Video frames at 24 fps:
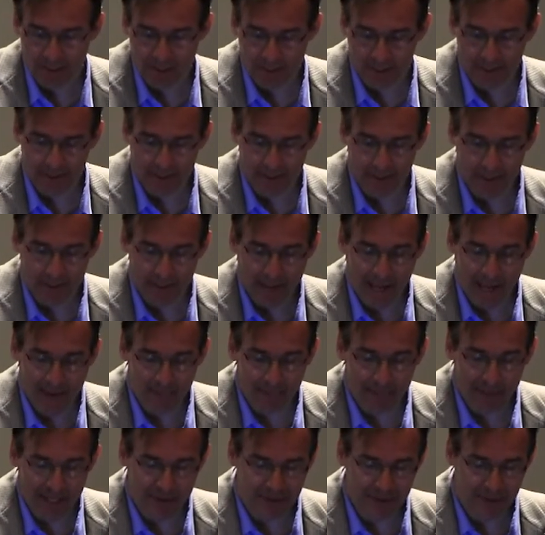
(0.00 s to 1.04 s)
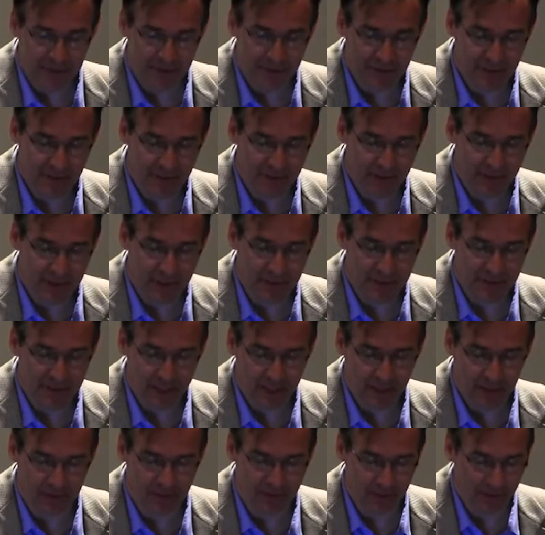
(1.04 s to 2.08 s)
The bandpass is 17
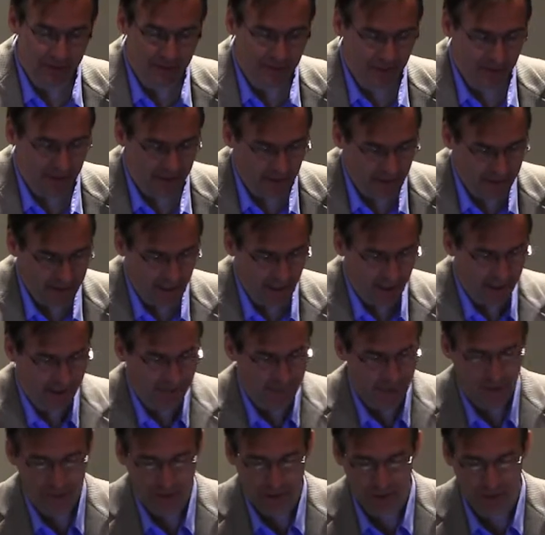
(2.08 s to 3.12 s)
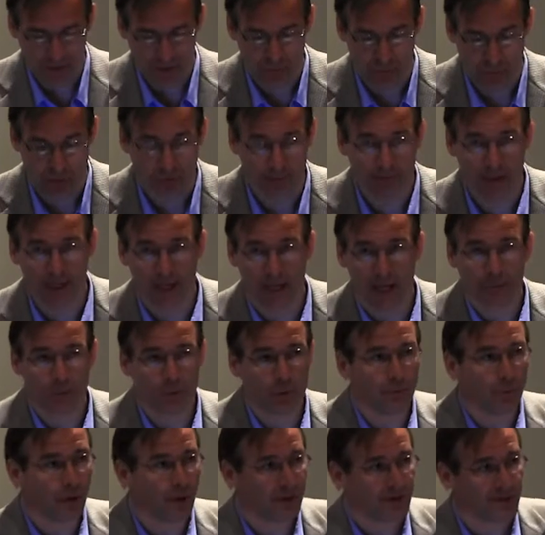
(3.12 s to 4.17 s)
seconds to 60 seconds. So this is work by
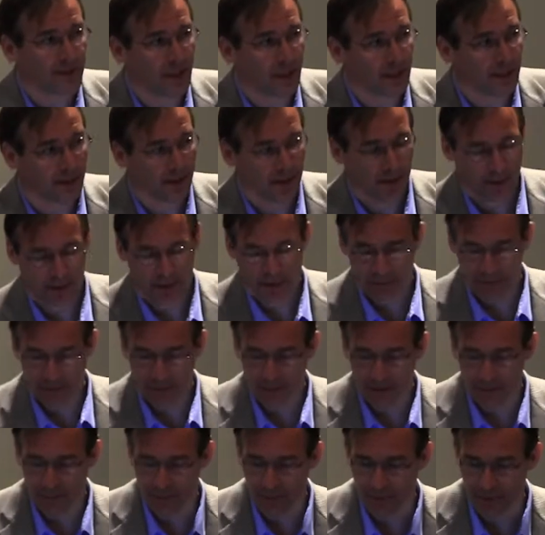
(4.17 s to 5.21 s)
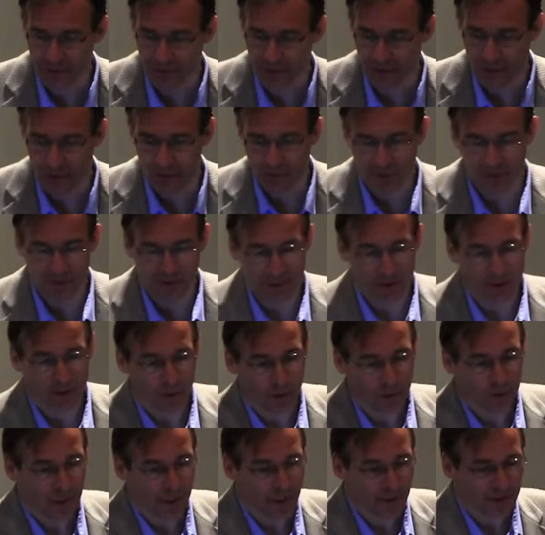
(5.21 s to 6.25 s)
Ebru Bozdag. She's a postdoc at Princeton
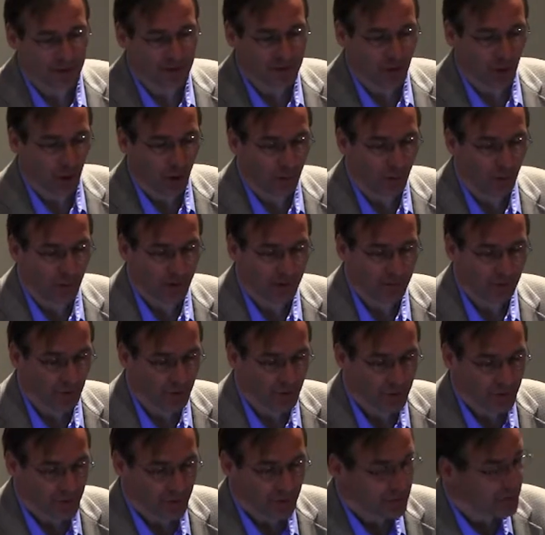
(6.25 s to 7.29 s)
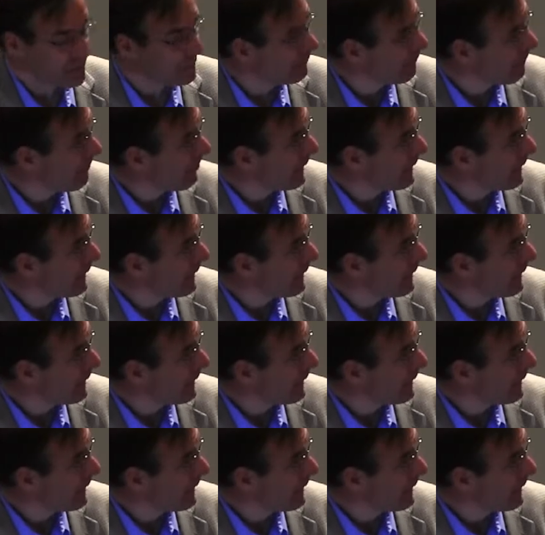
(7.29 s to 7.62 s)
looking at these global inversions.